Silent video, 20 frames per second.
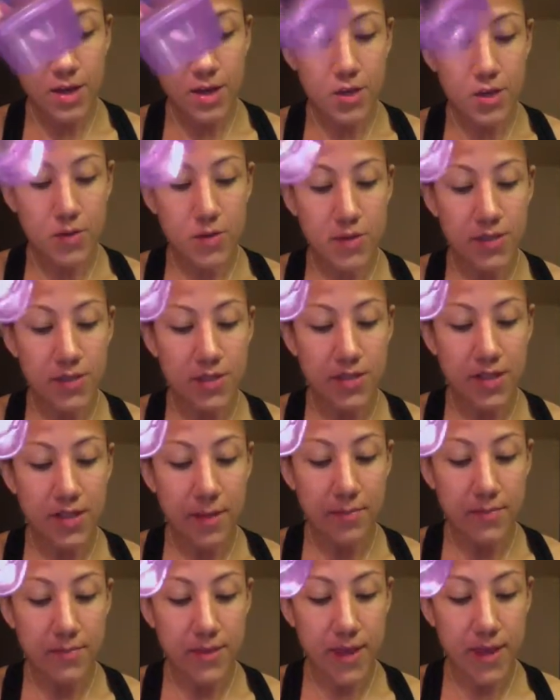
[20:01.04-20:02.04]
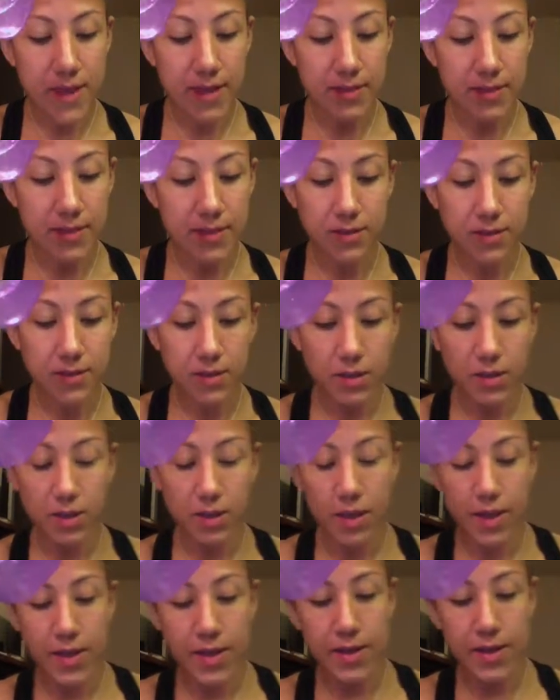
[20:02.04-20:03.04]
in some things,
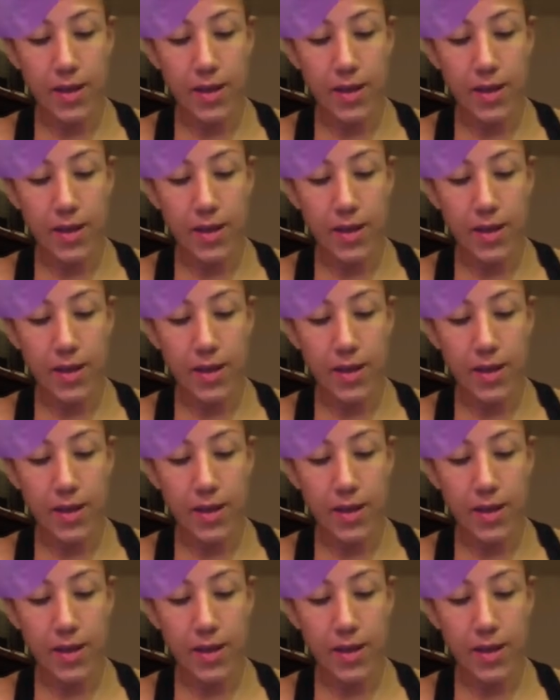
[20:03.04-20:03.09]
like